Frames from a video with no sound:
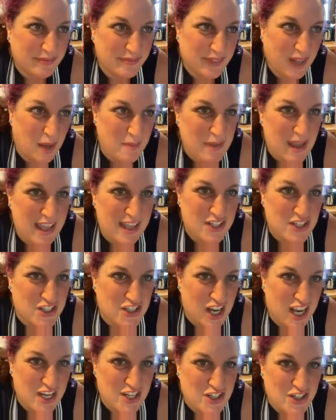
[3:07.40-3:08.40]
Hamesh,
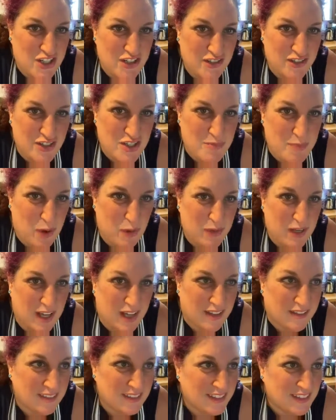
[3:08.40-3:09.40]
Shesh,
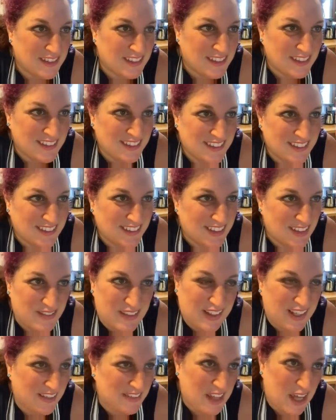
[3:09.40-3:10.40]
Shmona. If
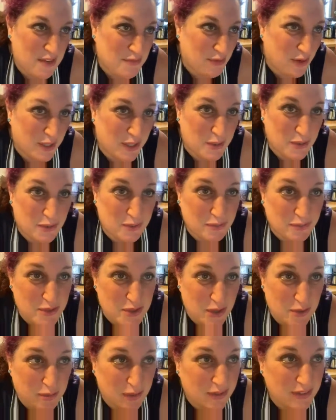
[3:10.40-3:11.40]
they got that far, you were in trouble.